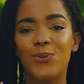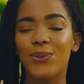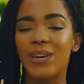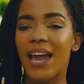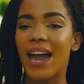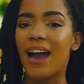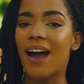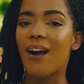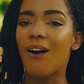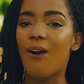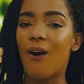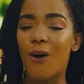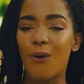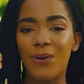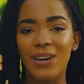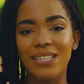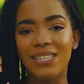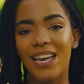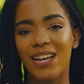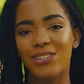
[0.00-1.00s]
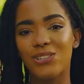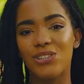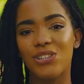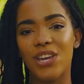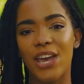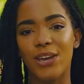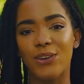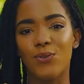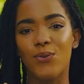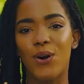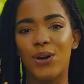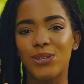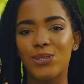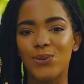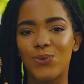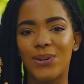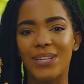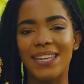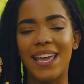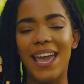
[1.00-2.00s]
We are always here to cheer you on
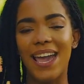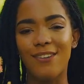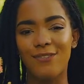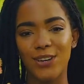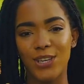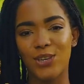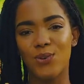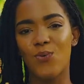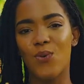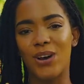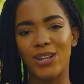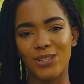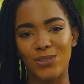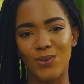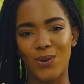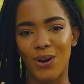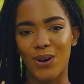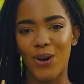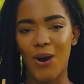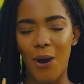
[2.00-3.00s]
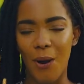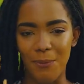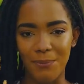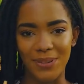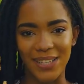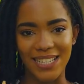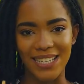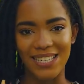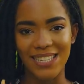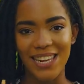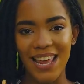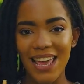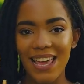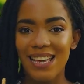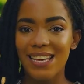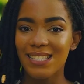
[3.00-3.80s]
to whatever you want to accomplish.